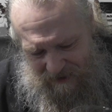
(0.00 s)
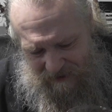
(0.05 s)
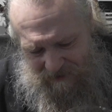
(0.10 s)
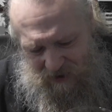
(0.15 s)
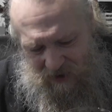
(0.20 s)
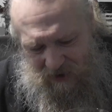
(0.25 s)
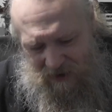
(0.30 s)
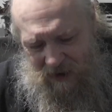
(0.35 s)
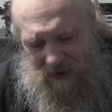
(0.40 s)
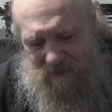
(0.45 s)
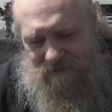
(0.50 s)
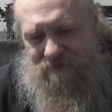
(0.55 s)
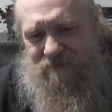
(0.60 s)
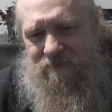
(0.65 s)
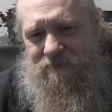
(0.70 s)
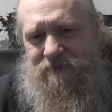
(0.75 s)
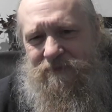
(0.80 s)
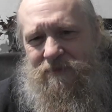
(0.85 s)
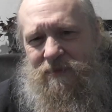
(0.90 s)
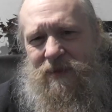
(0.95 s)
It's got that
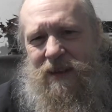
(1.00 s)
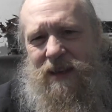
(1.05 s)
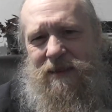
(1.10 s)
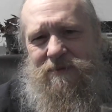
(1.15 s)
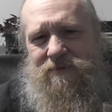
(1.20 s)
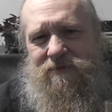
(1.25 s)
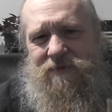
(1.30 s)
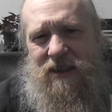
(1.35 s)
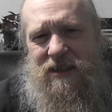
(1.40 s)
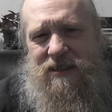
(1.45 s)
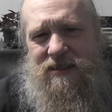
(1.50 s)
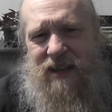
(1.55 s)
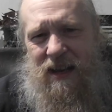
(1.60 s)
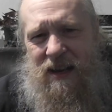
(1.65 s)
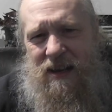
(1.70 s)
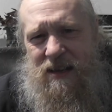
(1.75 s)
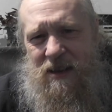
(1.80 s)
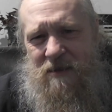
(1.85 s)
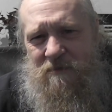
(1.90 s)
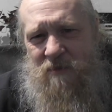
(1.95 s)
very
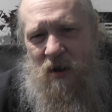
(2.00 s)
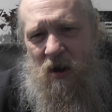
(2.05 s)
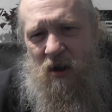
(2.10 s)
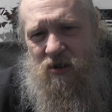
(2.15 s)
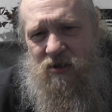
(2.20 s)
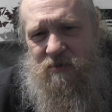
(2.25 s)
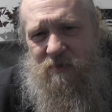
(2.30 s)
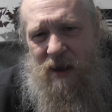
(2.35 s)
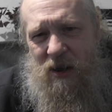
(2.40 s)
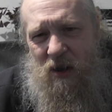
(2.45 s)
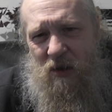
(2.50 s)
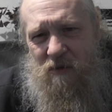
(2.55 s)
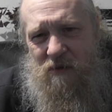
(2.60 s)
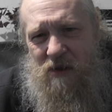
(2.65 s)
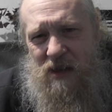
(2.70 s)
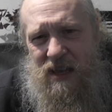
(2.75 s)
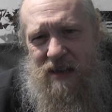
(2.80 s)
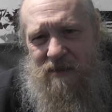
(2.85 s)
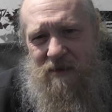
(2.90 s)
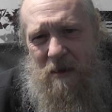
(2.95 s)
delicate marshmallow
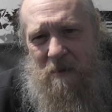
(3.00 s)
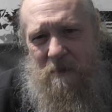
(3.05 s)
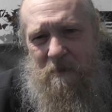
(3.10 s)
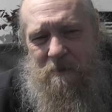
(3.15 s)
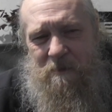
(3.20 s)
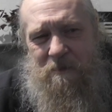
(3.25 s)
flavour.